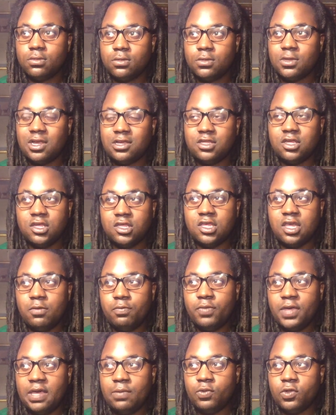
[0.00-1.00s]
to some
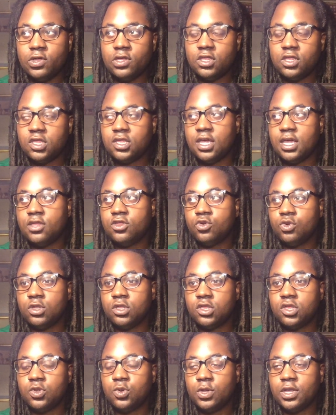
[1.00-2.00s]
people it's
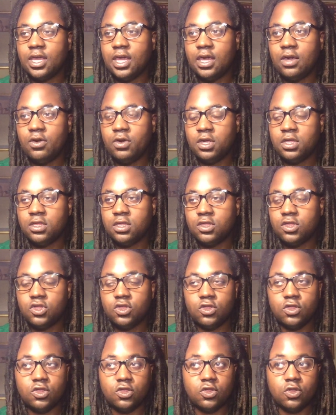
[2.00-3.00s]
dangerous, to an Aries it's
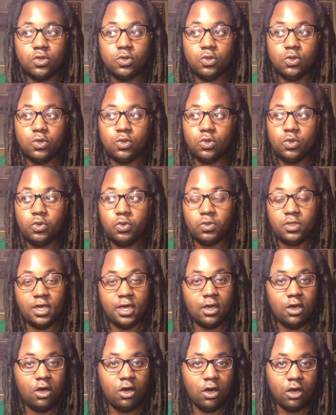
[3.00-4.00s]
just who
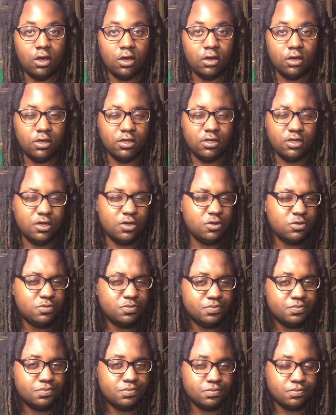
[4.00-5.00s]
they are, you know?
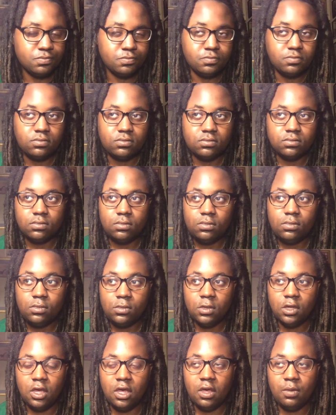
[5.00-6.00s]

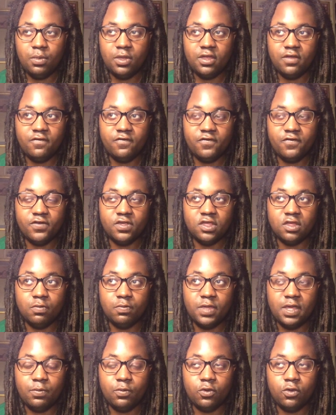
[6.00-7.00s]
Um, and if some
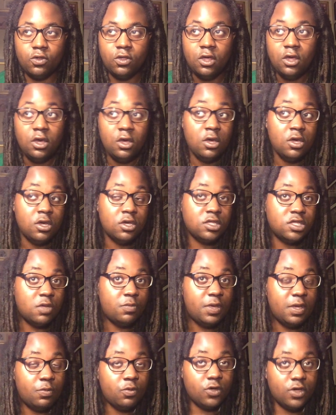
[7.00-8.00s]
people, some
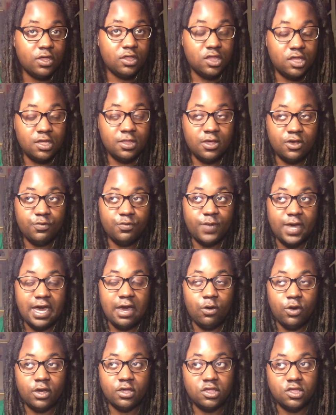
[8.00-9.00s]
people can see their
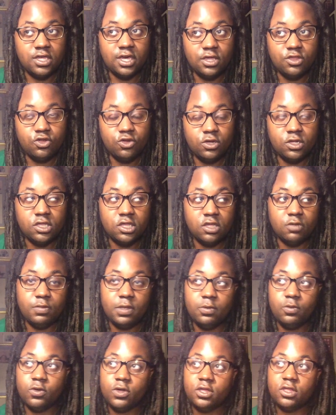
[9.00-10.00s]
power as dangerous, some
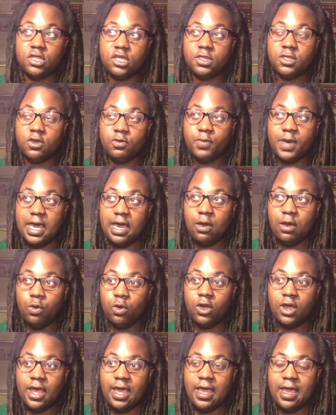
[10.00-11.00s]
people can see their
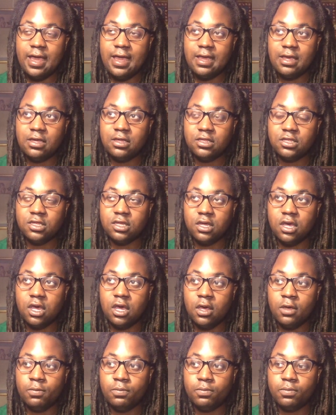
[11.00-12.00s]
power as
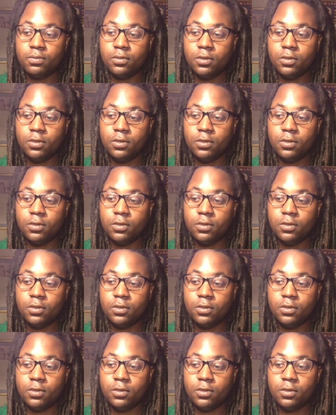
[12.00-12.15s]
um,